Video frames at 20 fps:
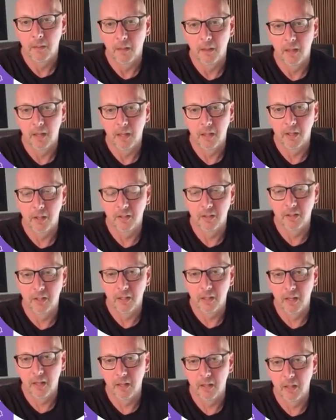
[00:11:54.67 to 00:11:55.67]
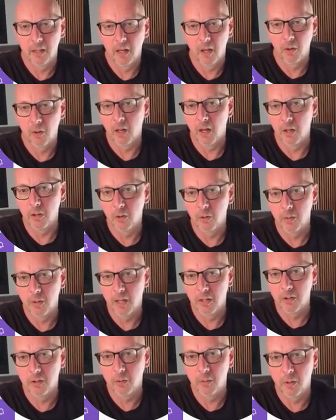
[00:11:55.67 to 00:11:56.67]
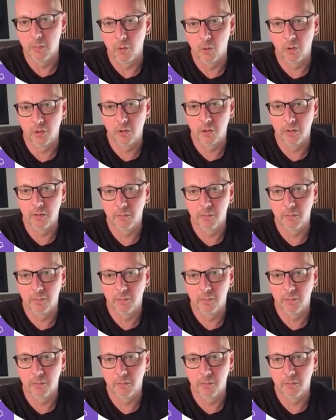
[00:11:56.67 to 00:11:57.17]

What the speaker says: And now I'll go back to my board.